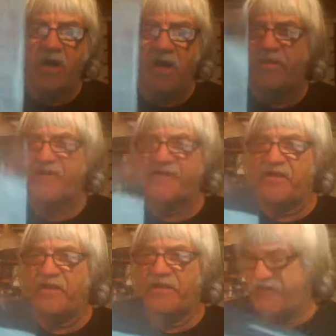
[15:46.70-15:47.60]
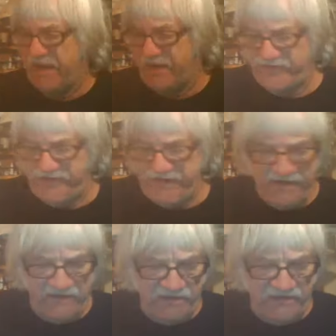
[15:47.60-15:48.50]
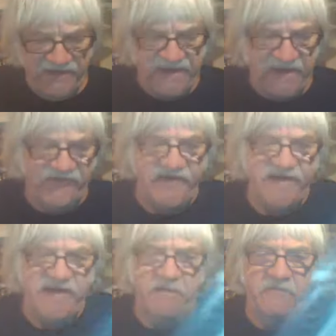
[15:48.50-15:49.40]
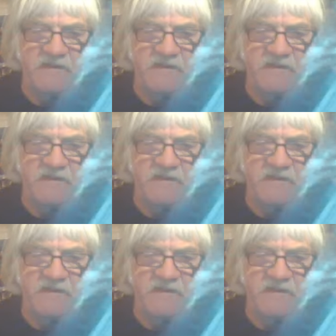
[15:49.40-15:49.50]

on the on the second sheet here, on the decal sheet here, we'll